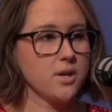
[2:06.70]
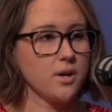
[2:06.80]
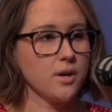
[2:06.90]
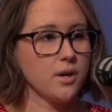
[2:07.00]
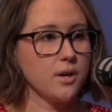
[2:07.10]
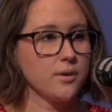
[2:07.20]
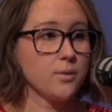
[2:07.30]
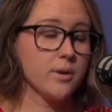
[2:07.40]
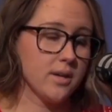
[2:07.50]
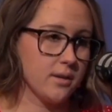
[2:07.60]
are
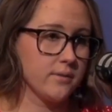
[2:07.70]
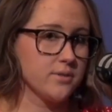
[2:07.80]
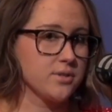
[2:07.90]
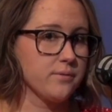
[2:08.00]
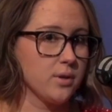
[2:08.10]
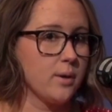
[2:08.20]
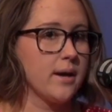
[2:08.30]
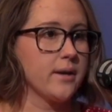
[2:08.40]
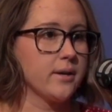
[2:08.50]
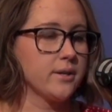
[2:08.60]
or caregivers are
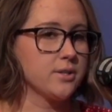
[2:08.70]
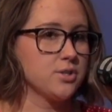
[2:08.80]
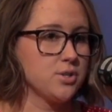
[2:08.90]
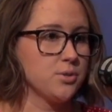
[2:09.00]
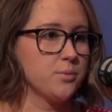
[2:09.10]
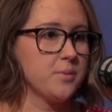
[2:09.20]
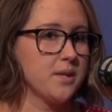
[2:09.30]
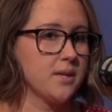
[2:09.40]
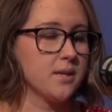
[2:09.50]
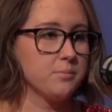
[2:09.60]
required to
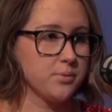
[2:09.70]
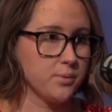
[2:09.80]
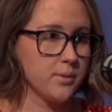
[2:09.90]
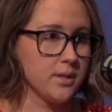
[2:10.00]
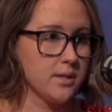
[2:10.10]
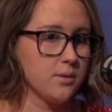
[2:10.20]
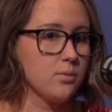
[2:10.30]
be employed